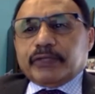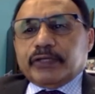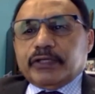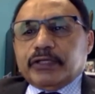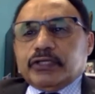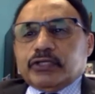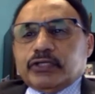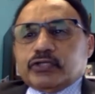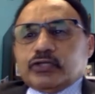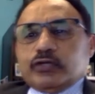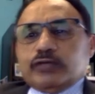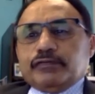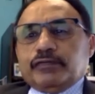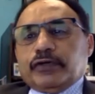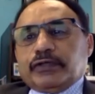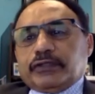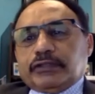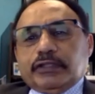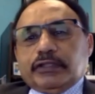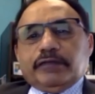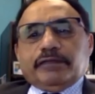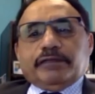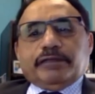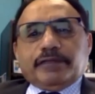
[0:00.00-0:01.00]
So for
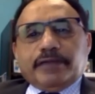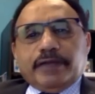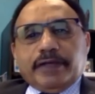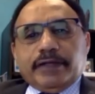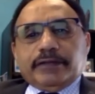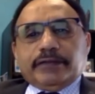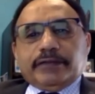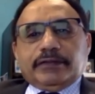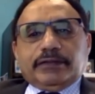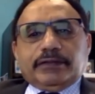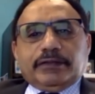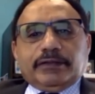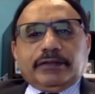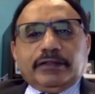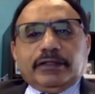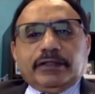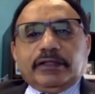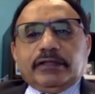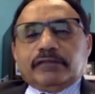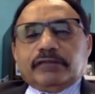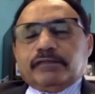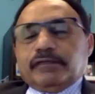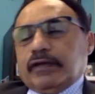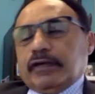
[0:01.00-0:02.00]
different
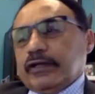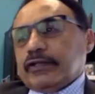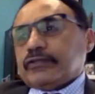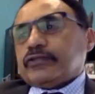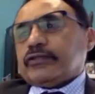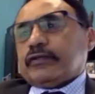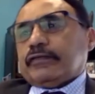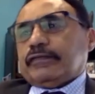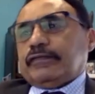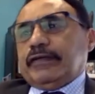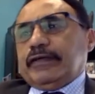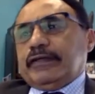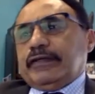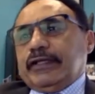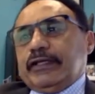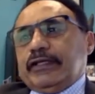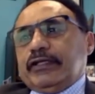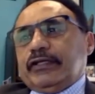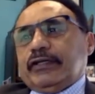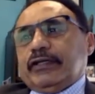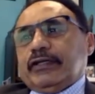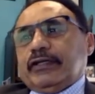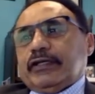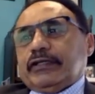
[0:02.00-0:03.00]
philosophy,
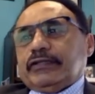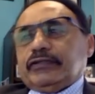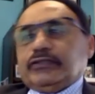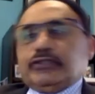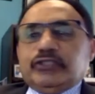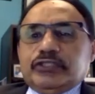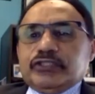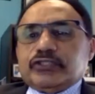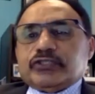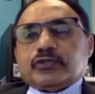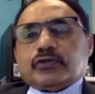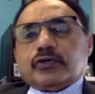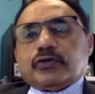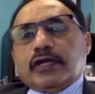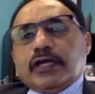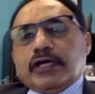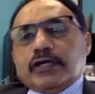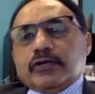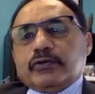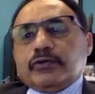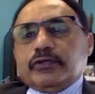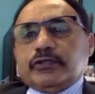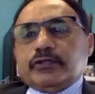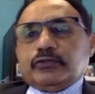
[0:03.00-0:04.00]
then this role
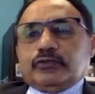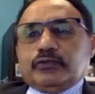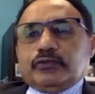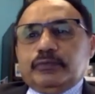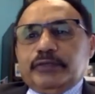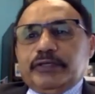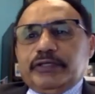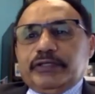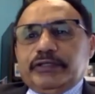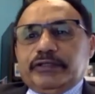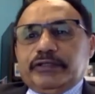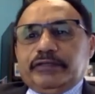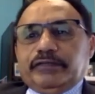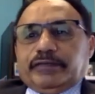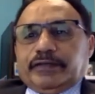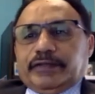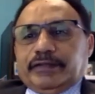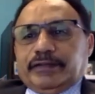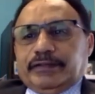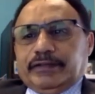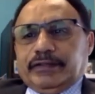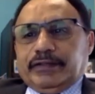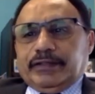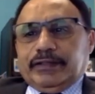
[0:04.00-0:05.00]
are going to be
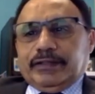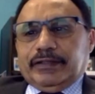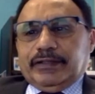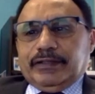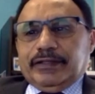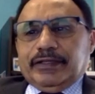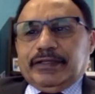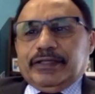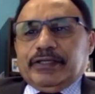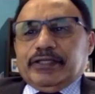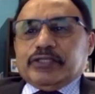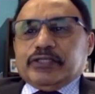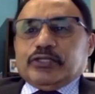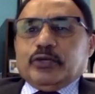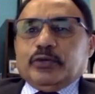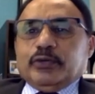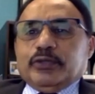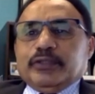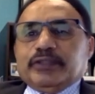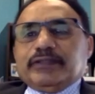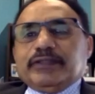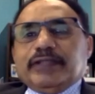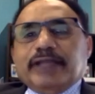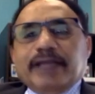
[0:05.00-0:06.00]
different. So
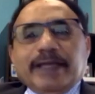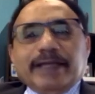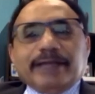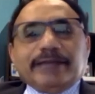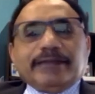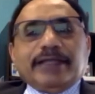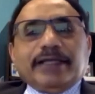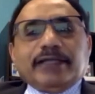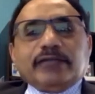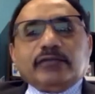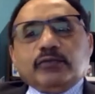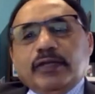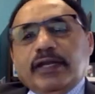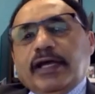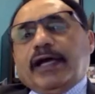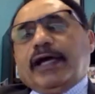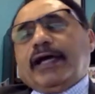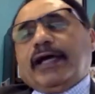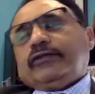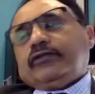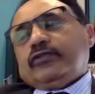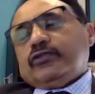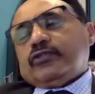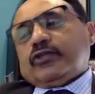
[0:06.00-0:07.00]
with that, that will
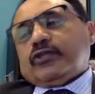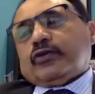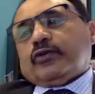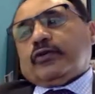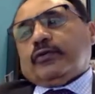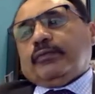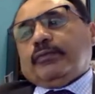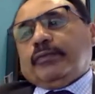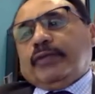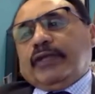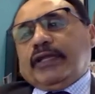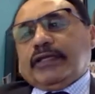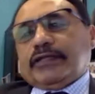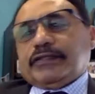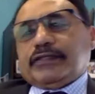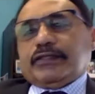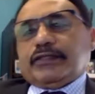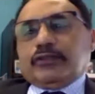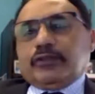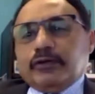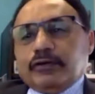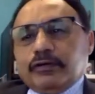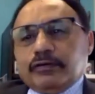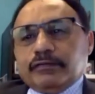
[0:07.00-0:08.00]
add to the
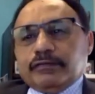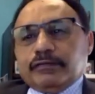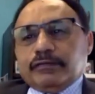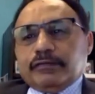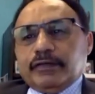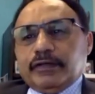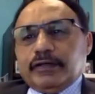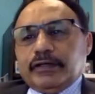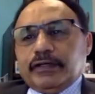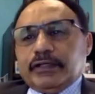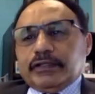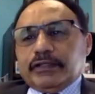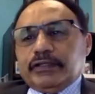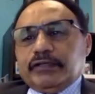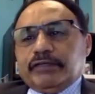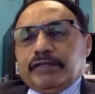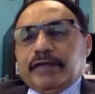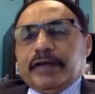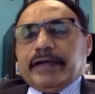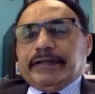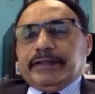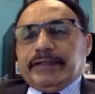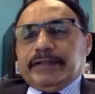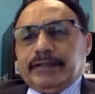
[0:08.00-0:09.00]
complexity of
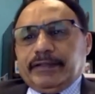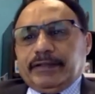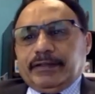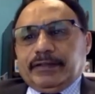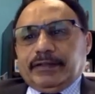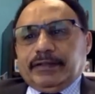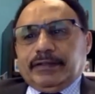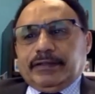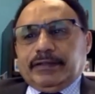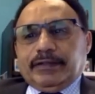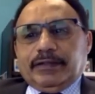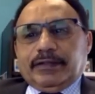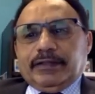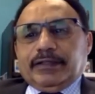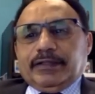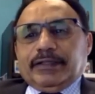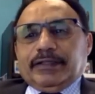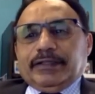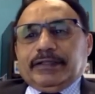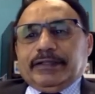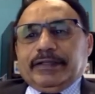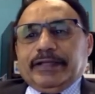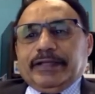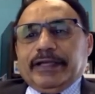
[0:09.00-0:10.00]
defining
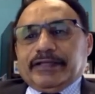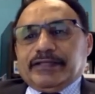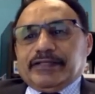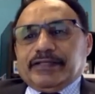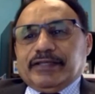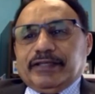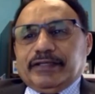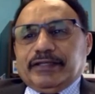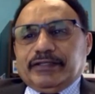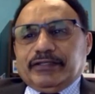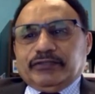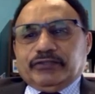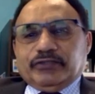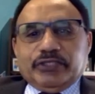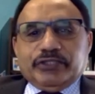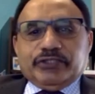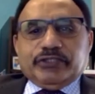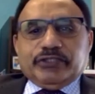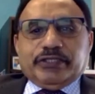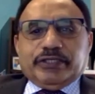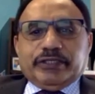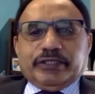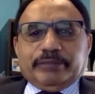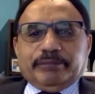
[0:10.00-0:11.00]
excellence in
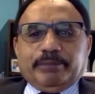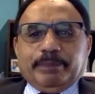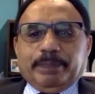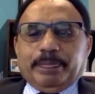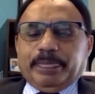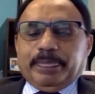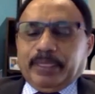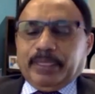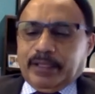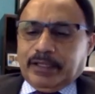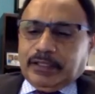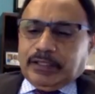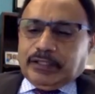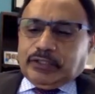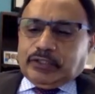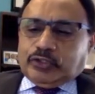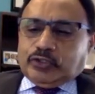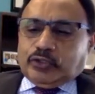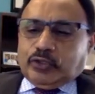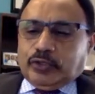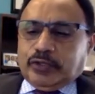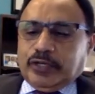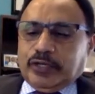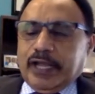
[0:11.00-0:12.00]
teaching.
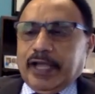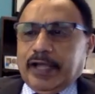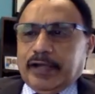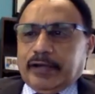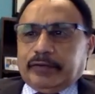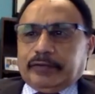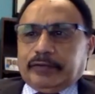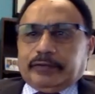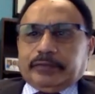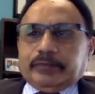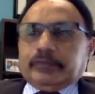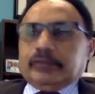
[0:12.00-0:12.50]
So now,